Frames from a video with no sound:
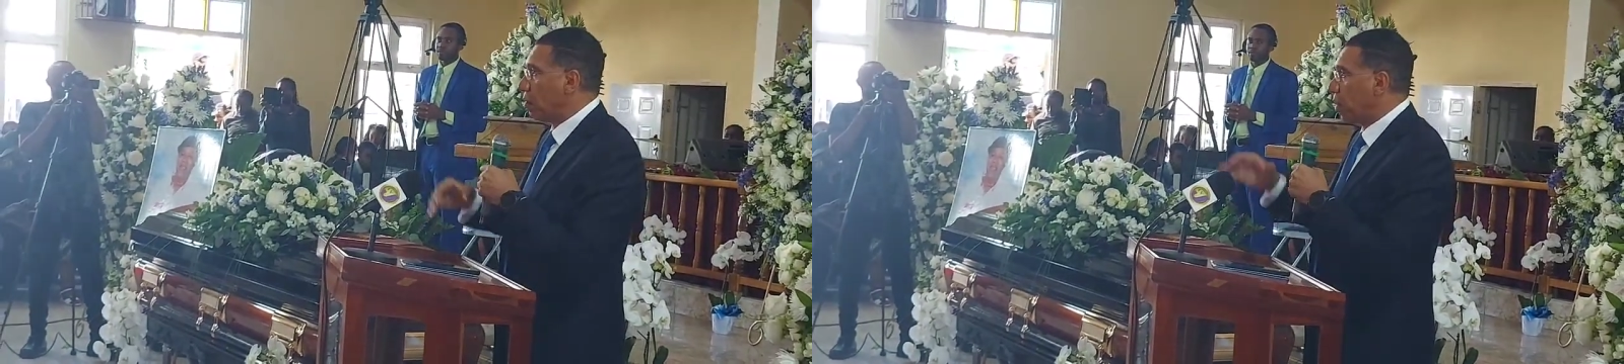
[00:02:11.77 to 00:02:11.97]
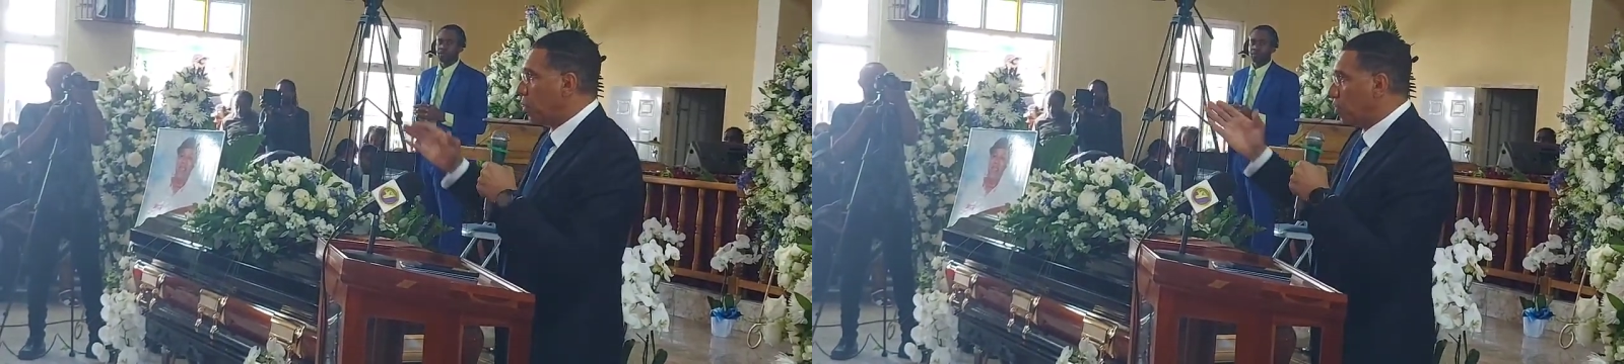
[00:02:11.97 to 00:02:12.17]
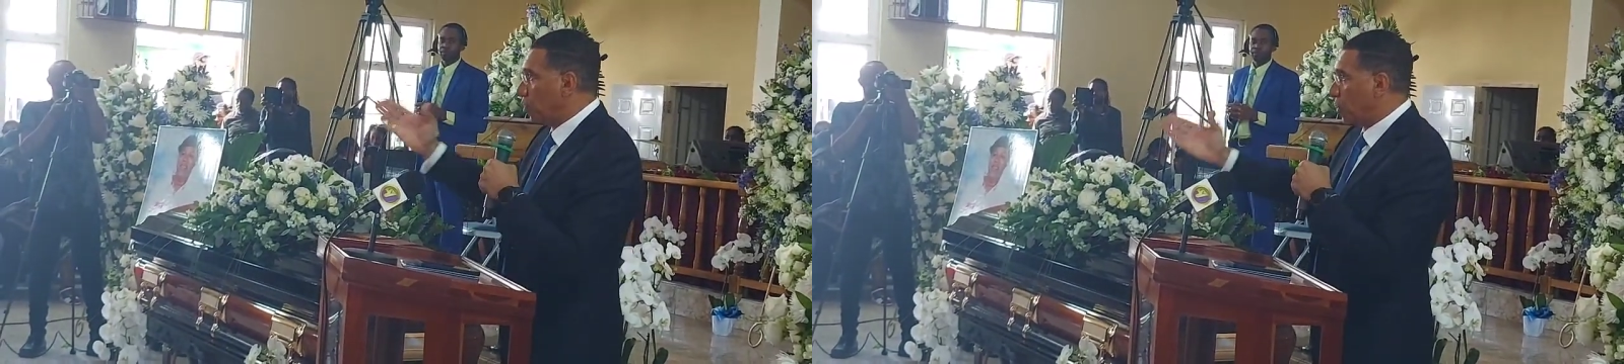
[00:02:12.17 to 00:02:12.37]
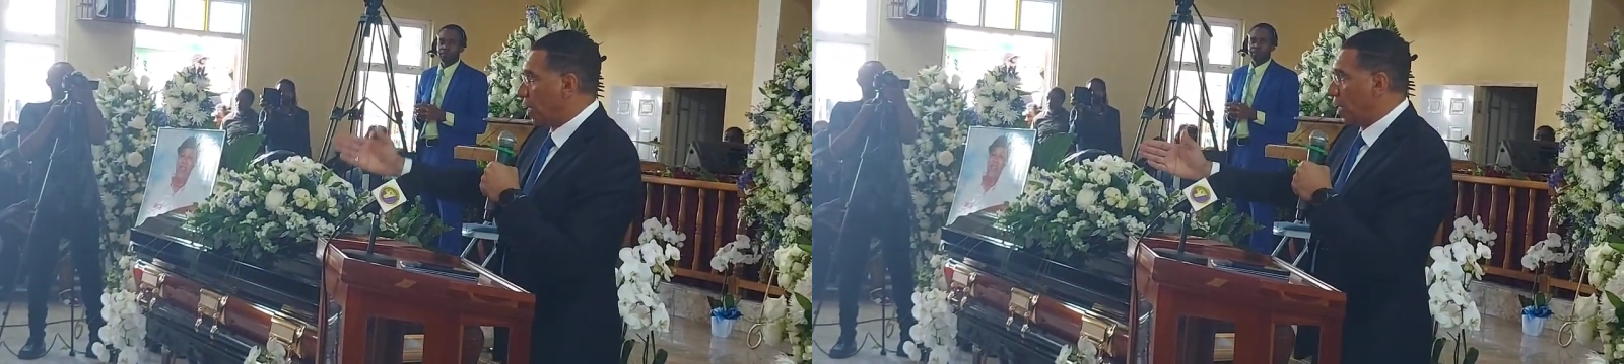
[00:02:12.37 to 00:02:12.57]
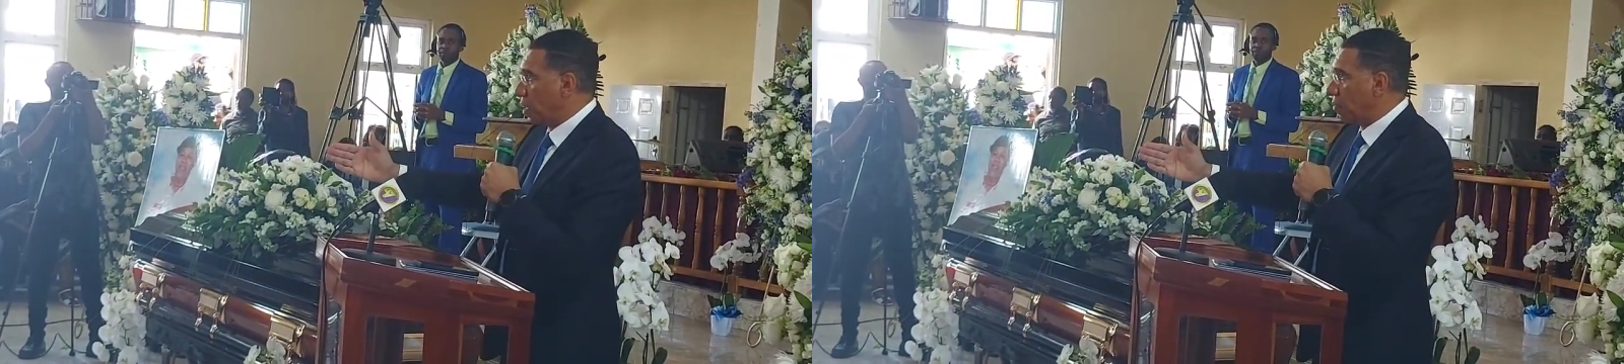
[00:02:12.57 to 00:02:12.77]
But
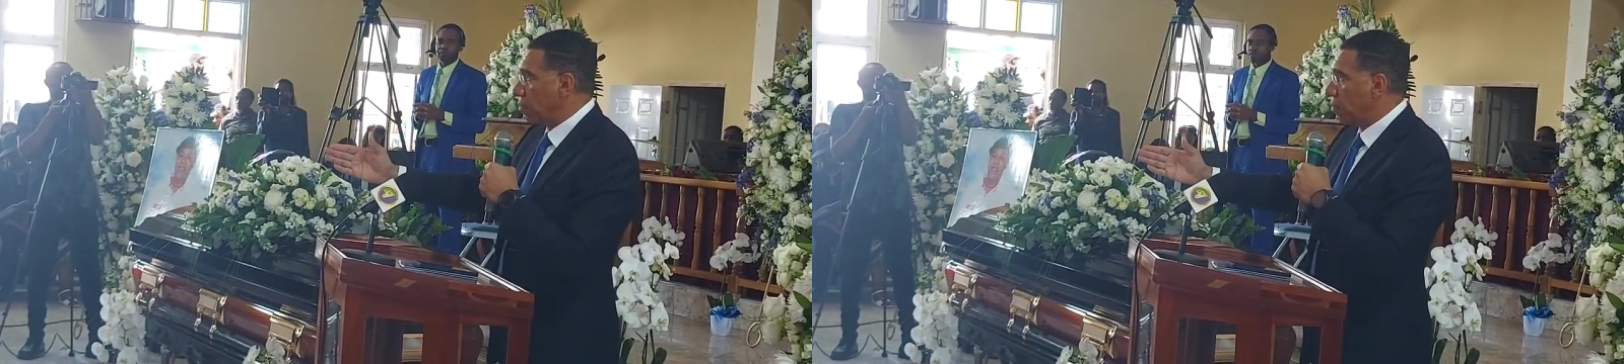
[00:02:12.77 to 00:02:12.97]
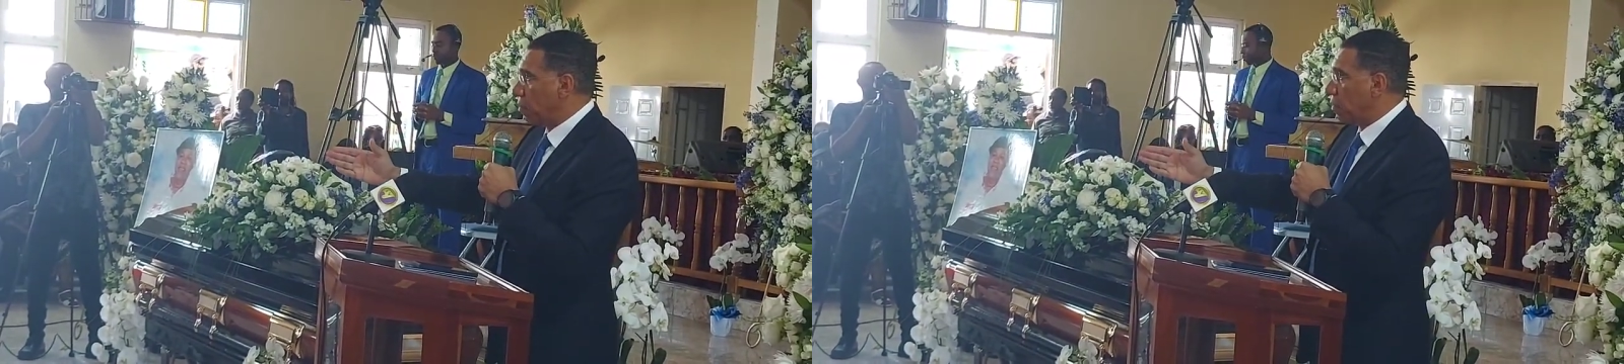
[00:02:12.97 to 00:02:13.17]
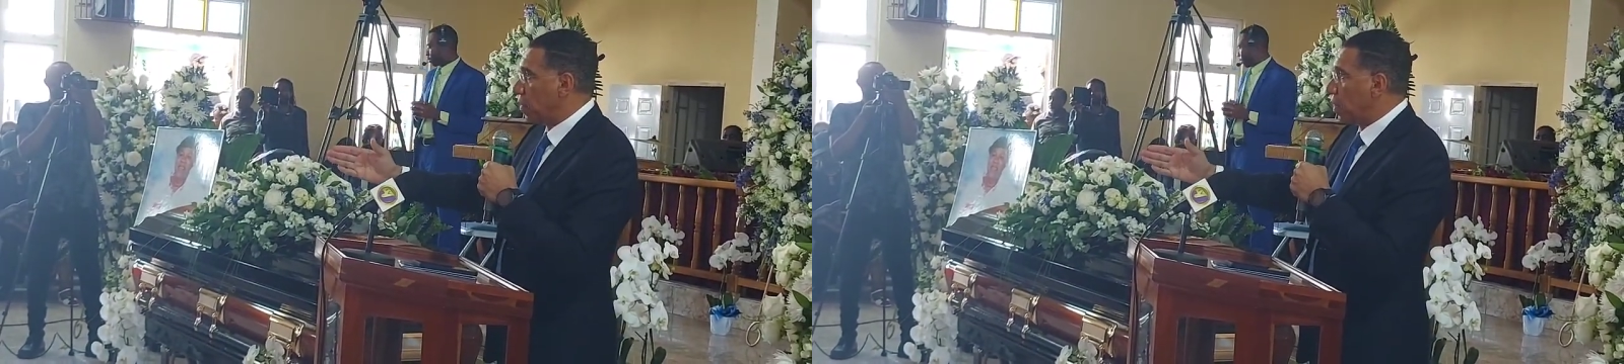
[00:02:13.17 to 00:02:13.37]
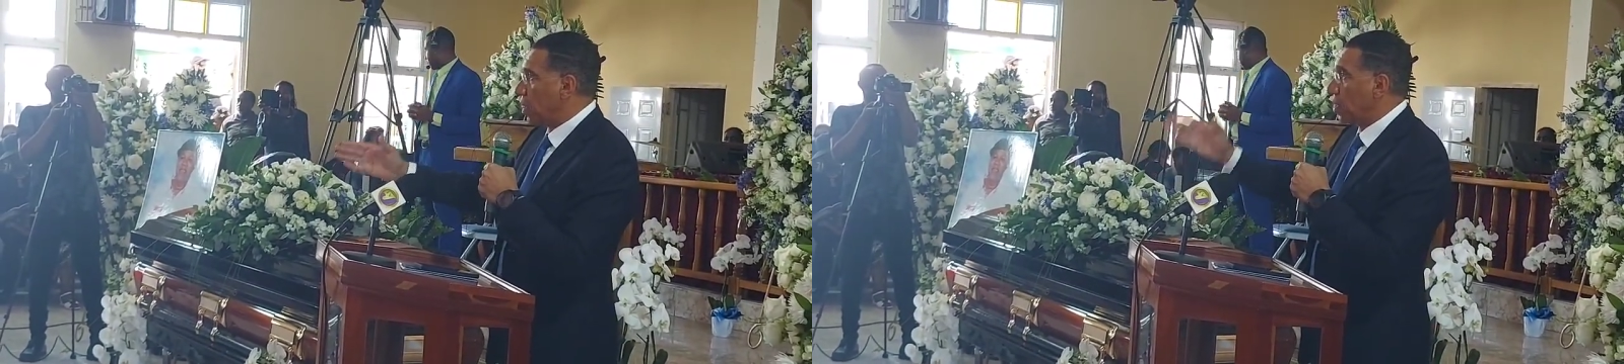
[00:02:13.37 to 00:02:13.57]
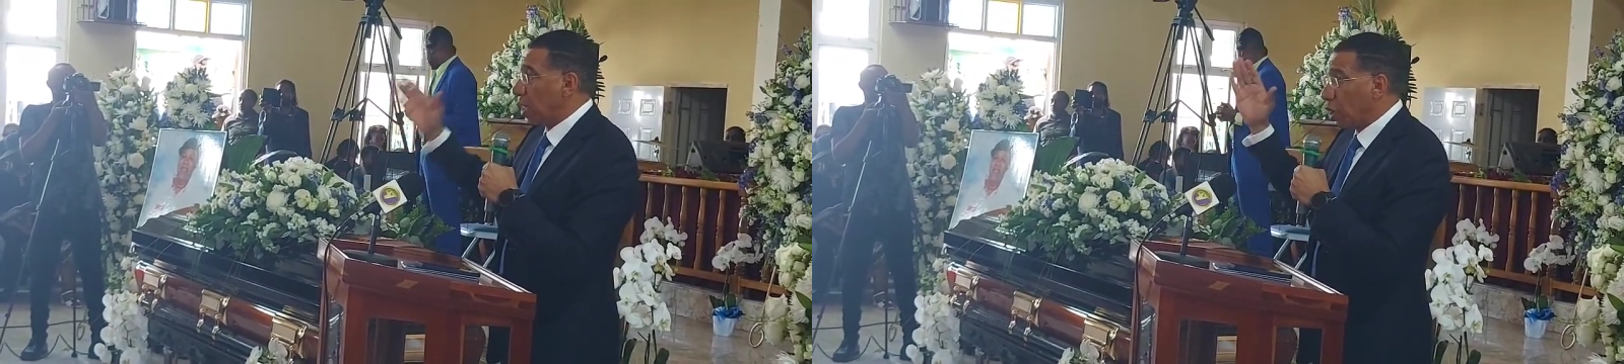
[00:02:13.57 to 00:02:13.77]
Usain
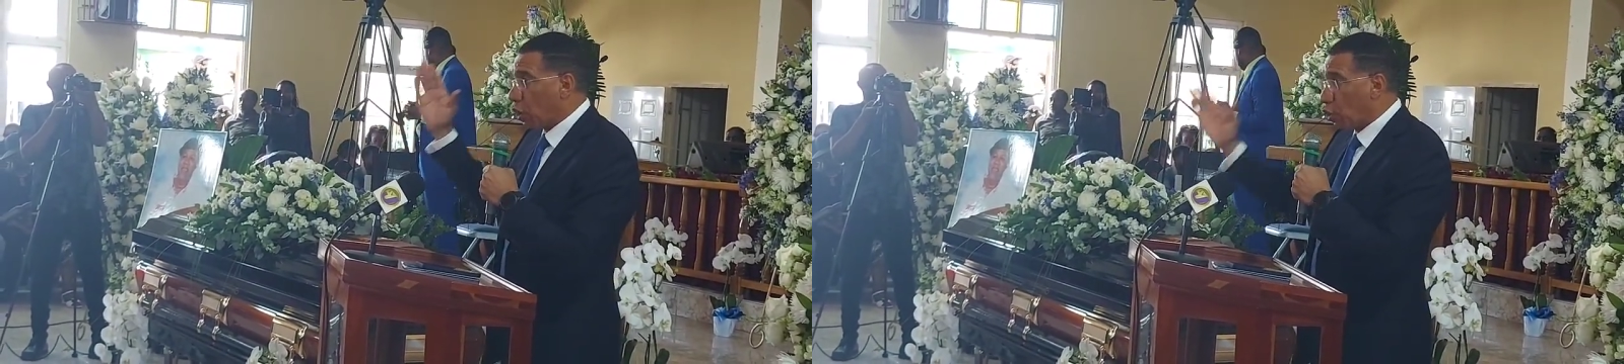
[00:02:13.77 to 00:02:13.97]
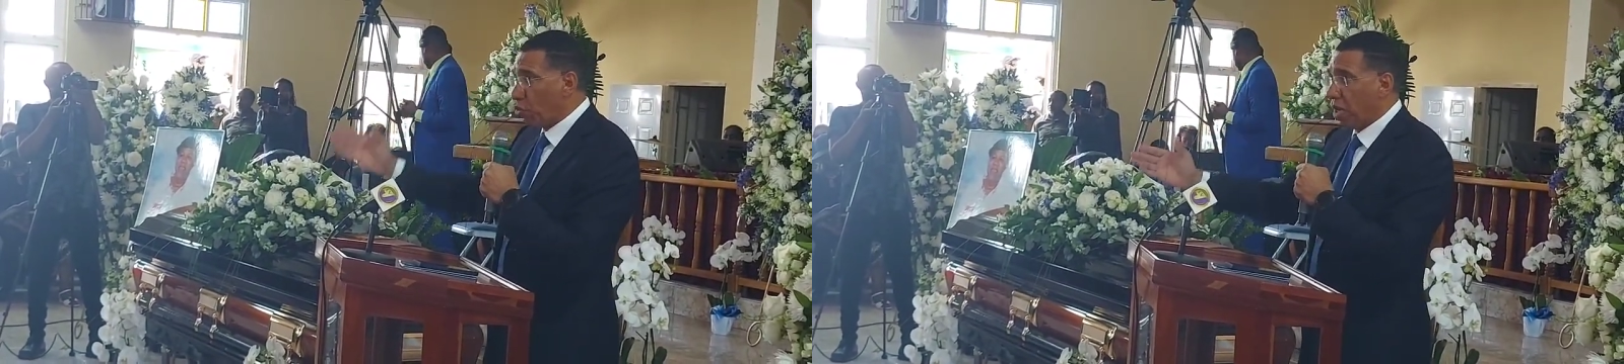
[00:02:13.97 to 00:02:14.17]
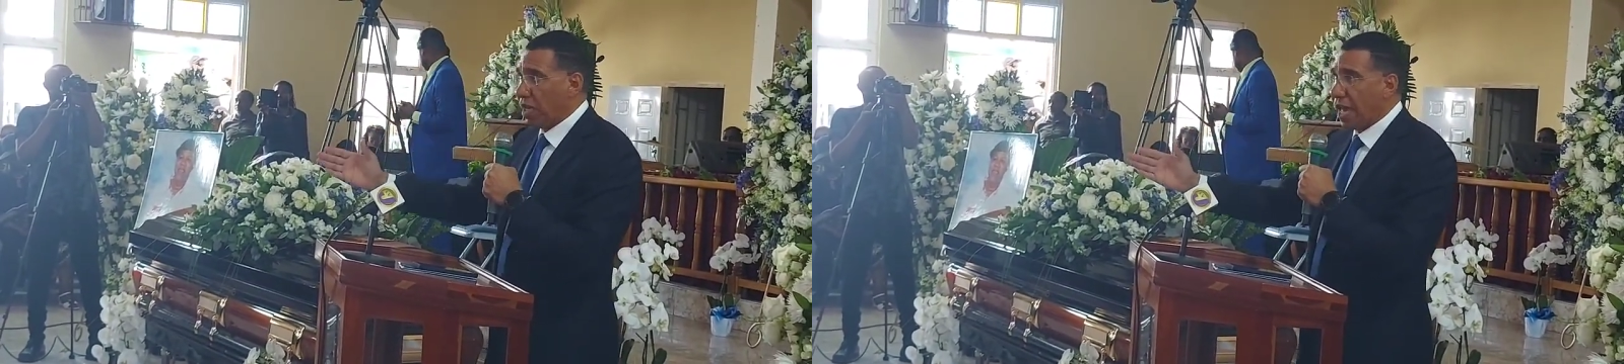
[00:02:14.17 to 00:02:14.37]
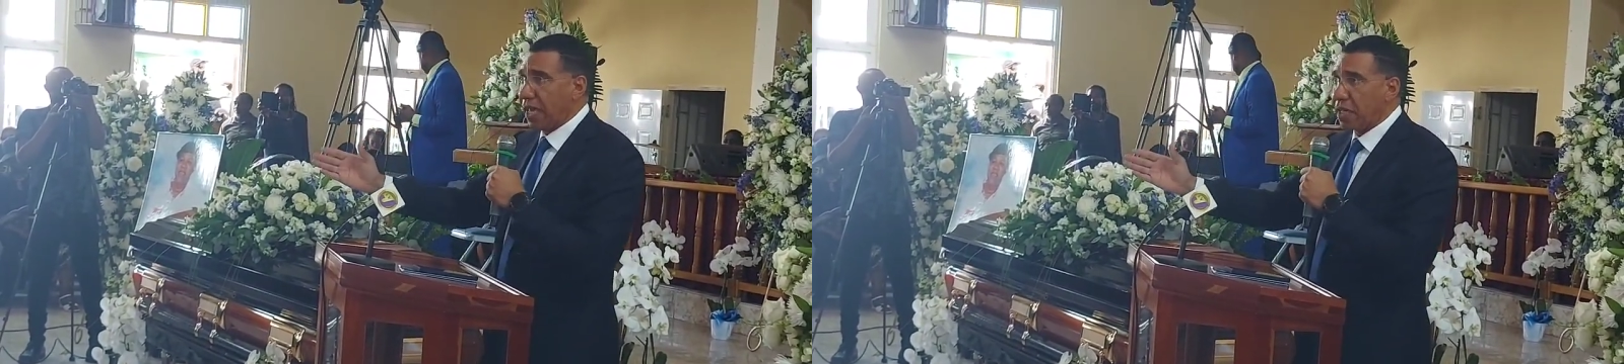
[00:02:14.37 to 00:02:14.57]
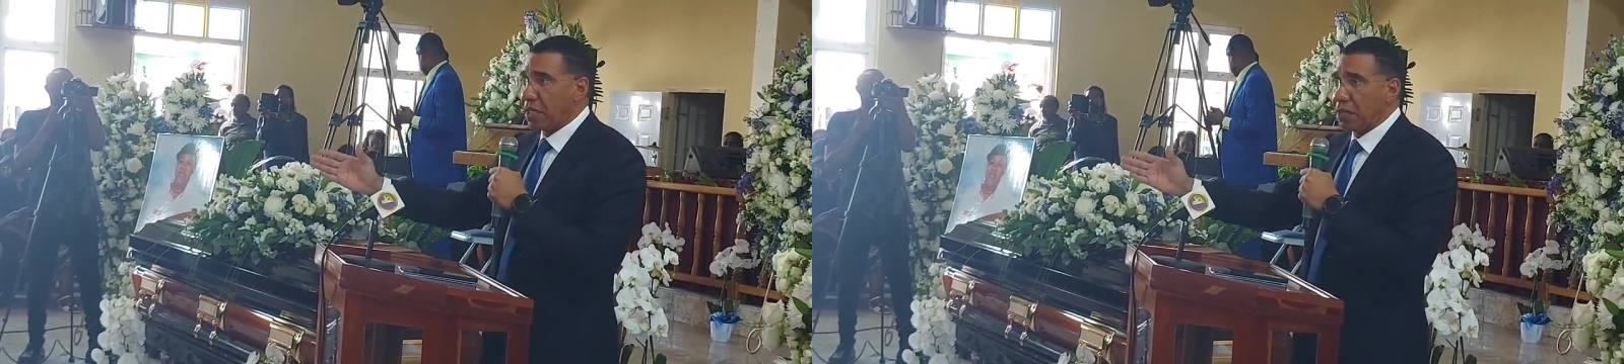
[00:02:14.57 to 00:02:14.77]
is a global
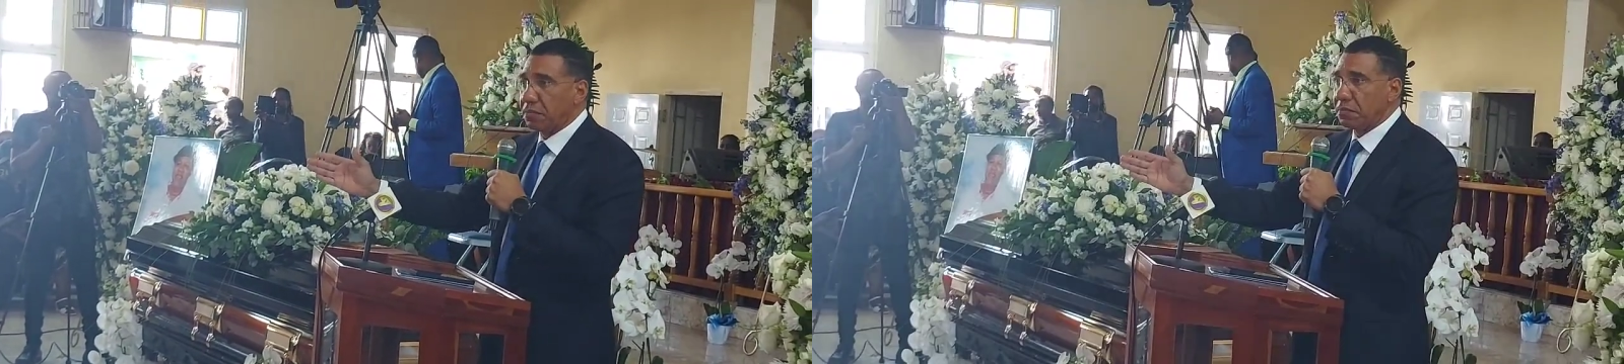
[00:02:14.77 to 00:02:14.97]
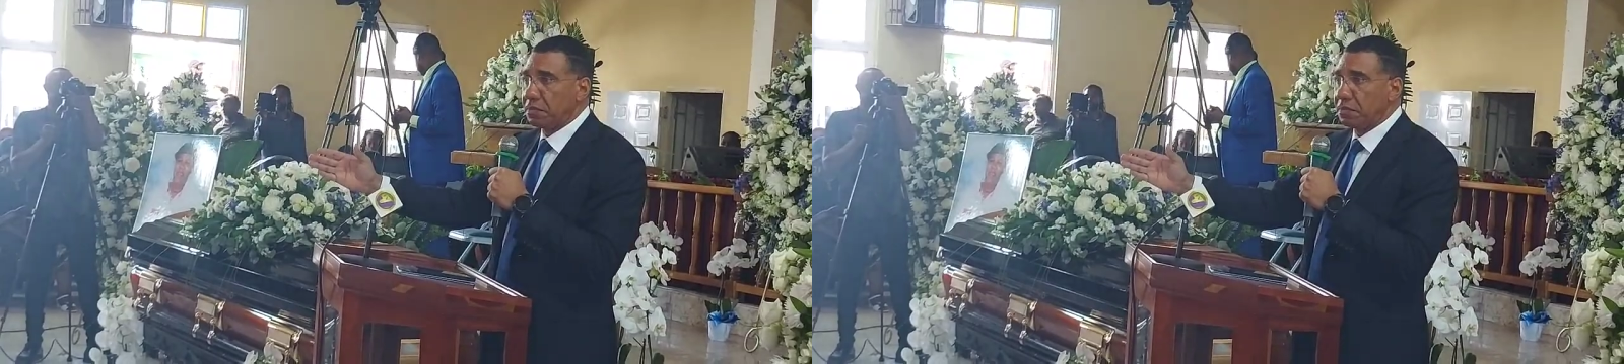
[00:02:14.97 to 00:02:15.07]
icon,